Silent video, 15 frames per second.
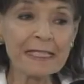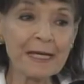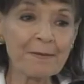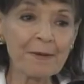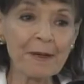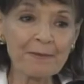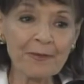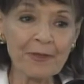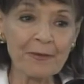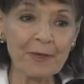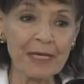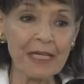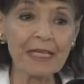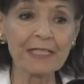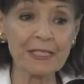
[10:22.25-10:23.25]
come up to
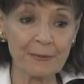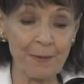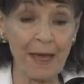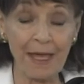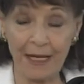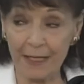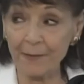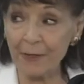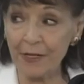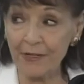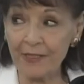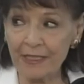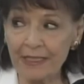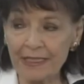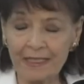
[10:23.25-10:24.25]
me, Hispanic
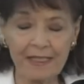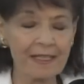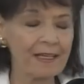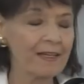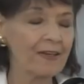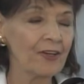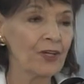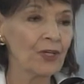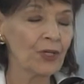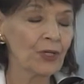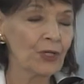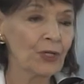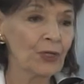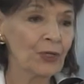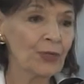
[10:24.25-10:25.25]
parents,
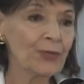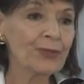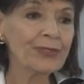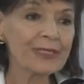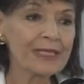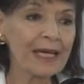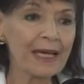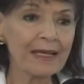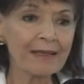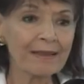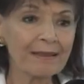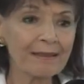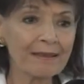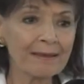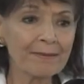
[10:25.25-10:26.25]
who said,
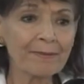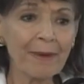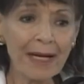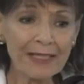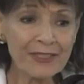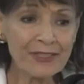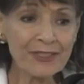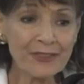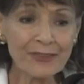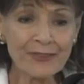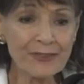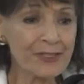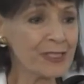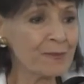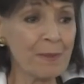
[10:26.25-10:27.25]
my
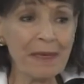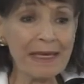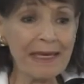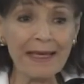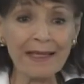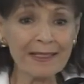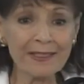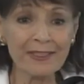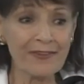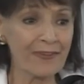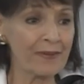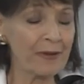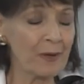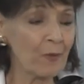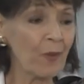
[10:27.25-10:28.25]
children speak English
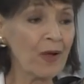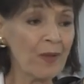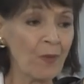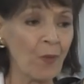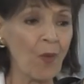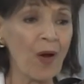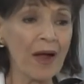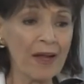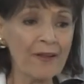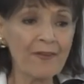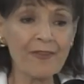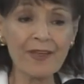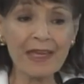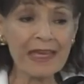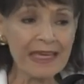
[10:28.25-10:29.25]
very well. Why are
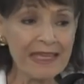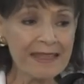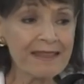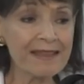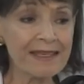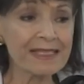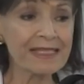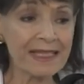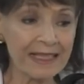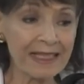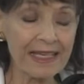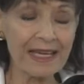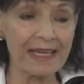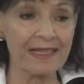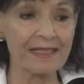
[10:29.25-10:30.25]
they in this
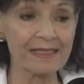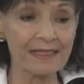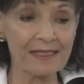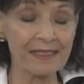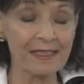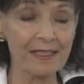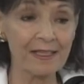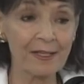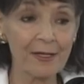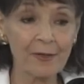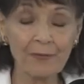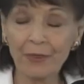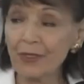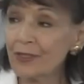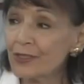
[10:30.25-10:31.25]
class?
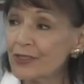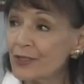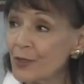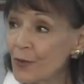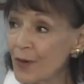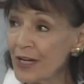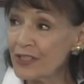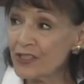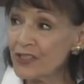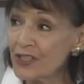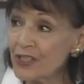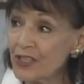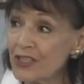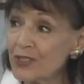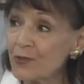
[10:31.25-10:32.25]
Because the question
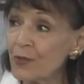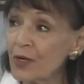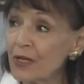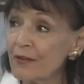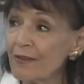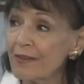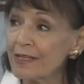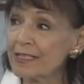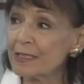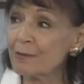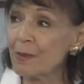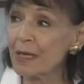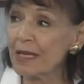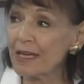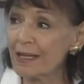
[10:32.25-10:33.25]
is, what do they
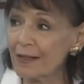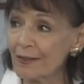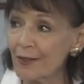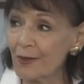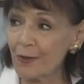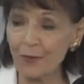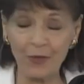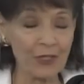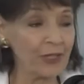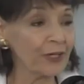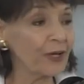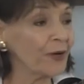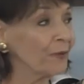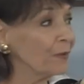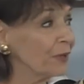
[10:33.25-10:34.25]
speak at home when
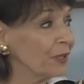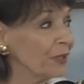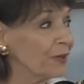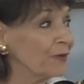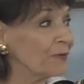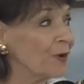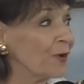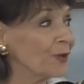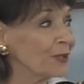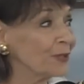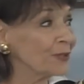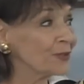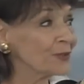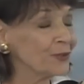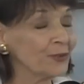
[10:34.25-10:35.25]
you enroll in
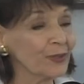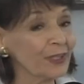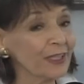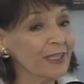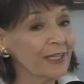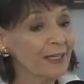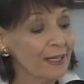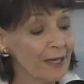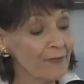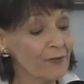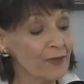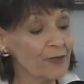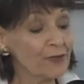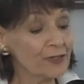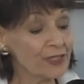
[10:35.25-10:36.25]
school? If
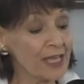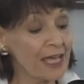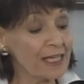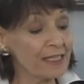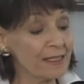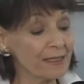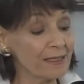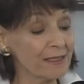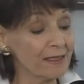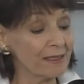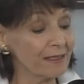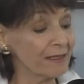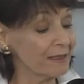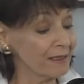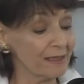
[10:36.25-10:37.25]
you say
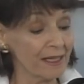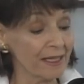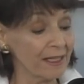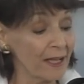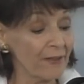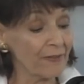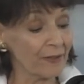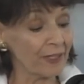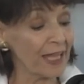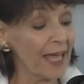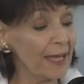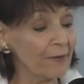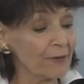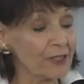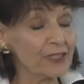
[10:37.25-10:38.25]
another
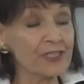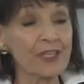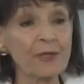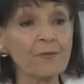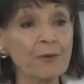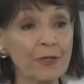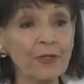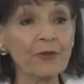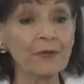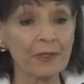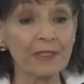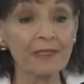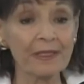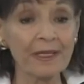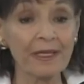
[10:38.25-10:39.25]
language, they put you
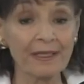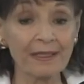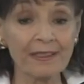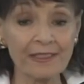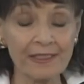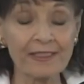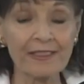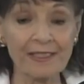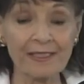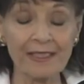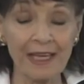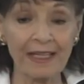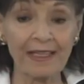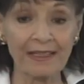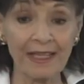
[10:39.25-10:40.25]
in English as a
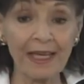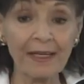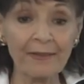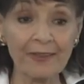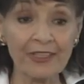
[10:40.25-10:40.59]
second language.